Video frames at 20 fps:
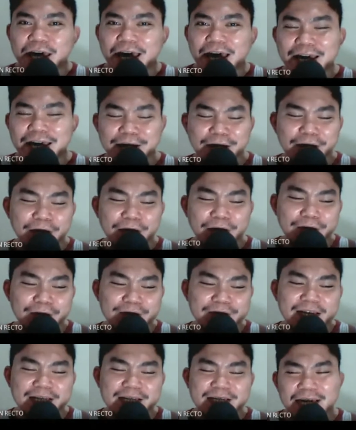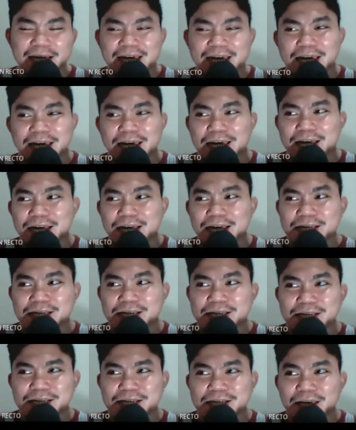I know this
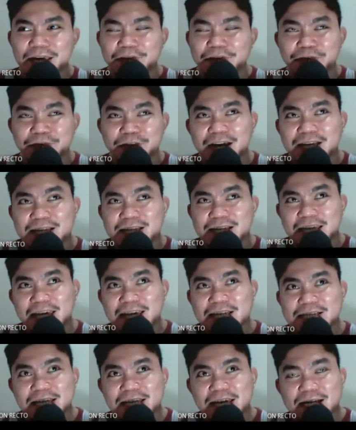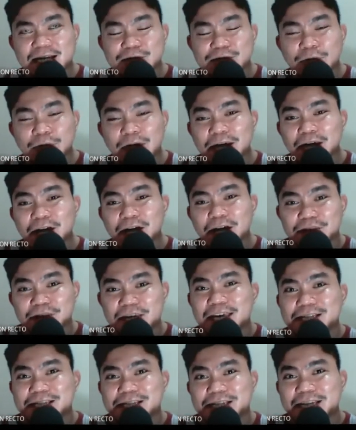is, if not the easiest, one of
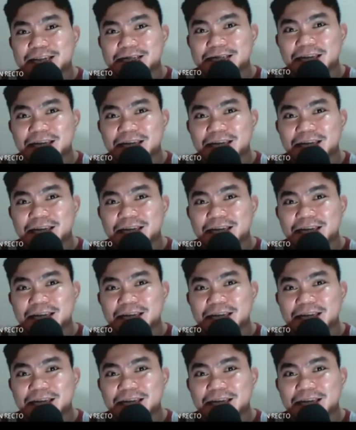the